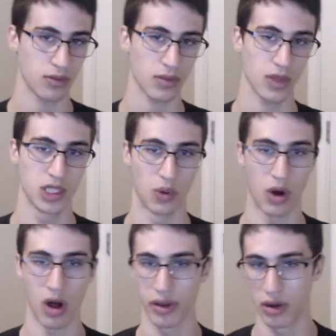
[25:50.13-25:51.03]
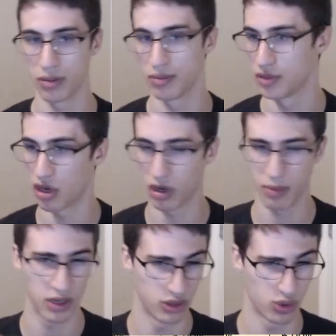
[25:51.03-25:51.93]
So all in all,
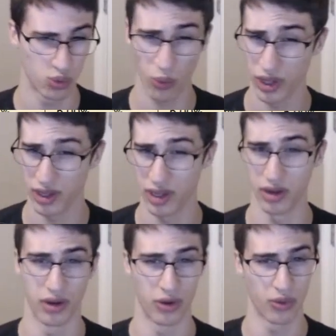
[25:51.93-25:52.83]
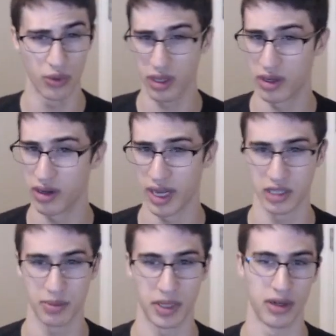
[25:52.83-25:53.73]
Darkmantle is really good
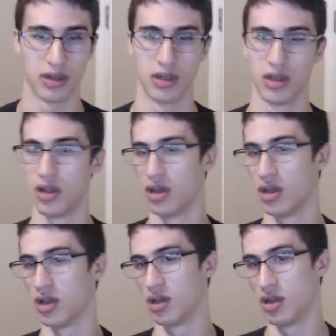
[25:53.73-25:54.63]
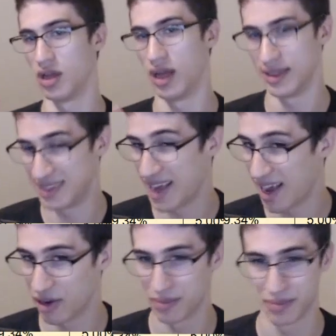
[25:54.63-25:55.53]
catch-up gear. As
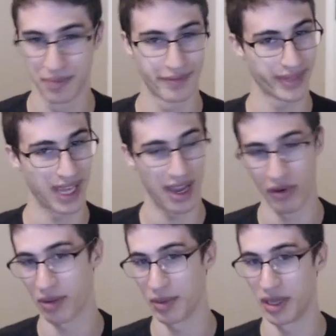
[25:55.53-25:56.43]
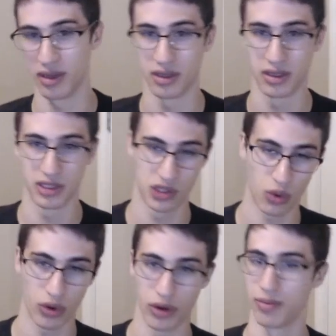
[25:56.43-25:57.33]
Dagger, can't recommend it.
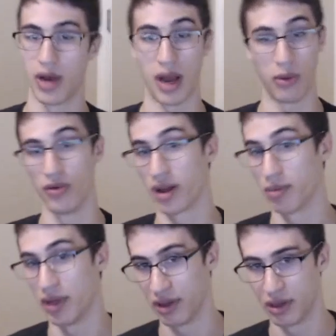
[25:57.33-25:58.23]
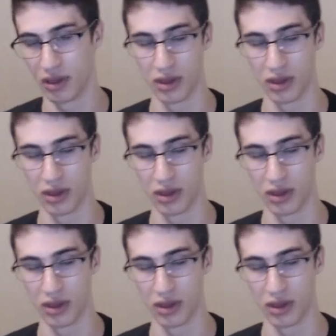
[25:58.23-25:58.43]
Sword, I would recommend it.